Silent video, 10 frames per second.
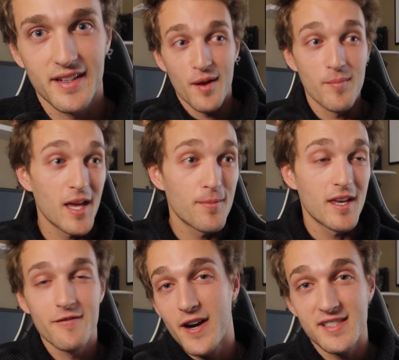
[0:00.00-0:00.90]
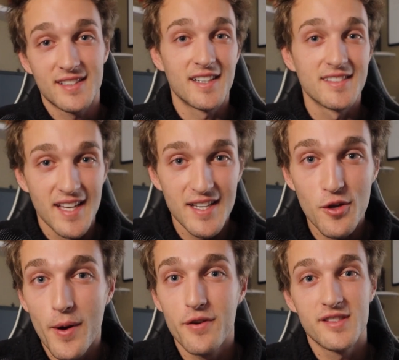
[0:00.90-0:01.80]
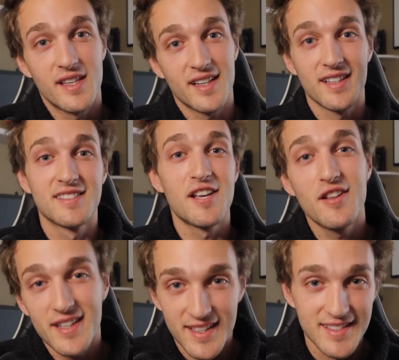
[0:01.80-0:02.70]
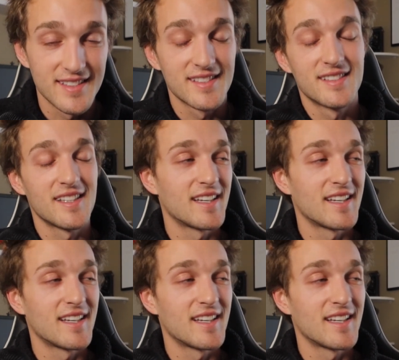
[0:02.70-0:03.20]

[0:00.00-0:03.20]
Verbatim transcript: Maybe if I just continue posting, continue the consistency,